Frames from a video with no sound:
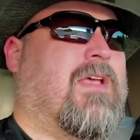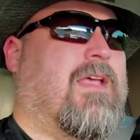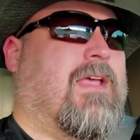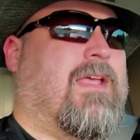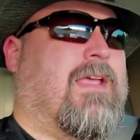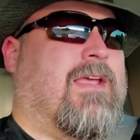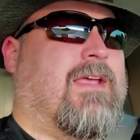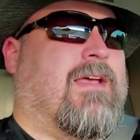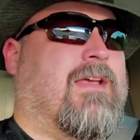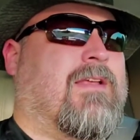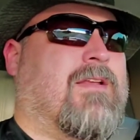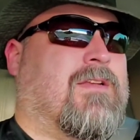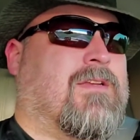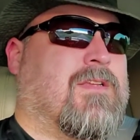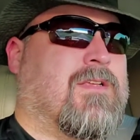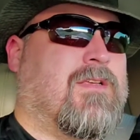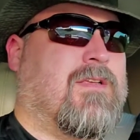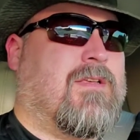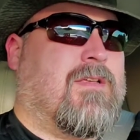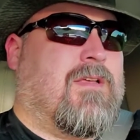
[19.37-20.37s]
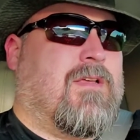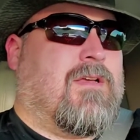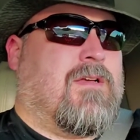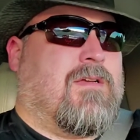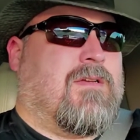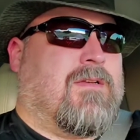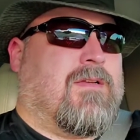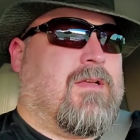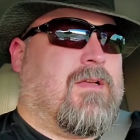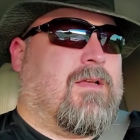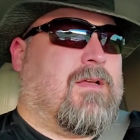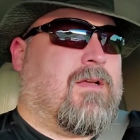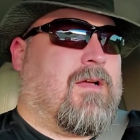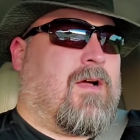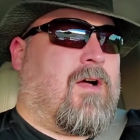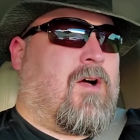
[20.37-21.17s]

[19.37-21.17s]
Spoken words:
and